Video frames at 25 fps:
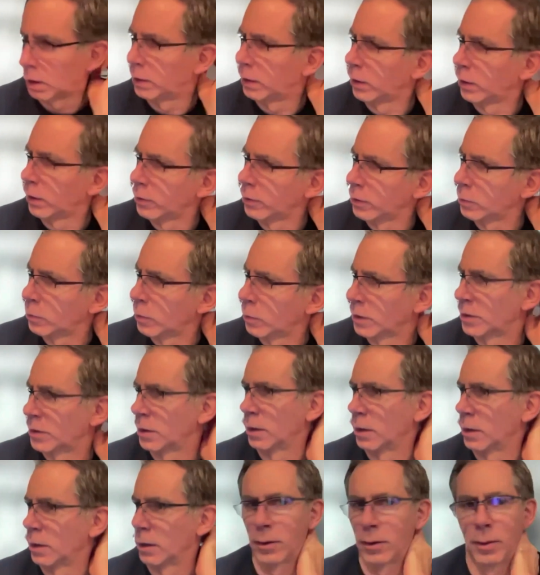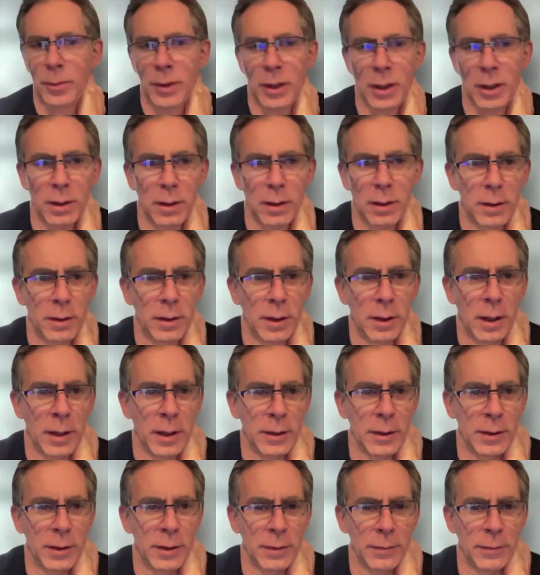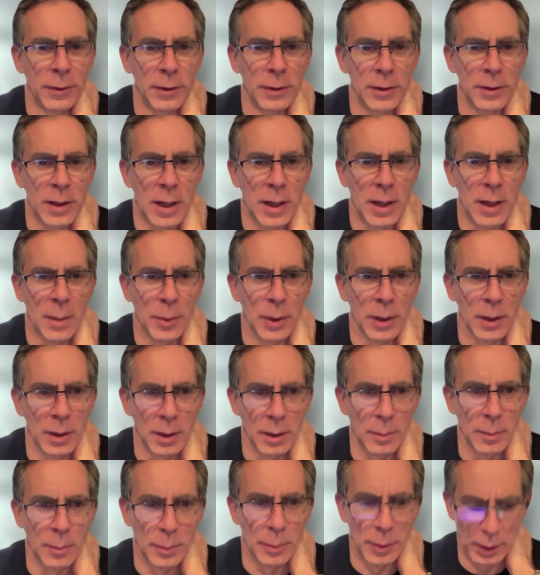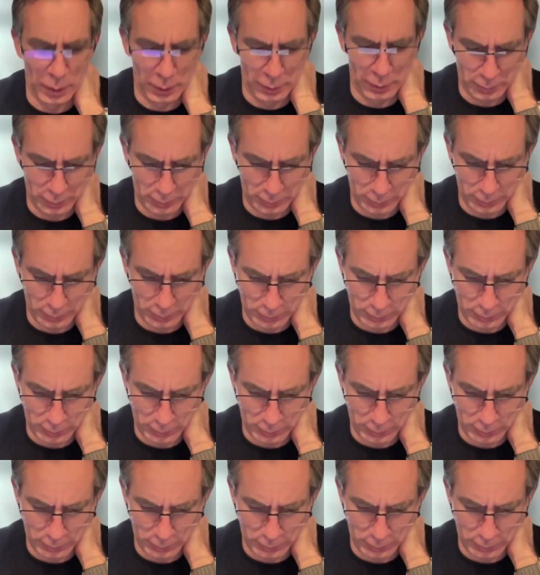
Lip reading: Another question a little bit on a different topic, but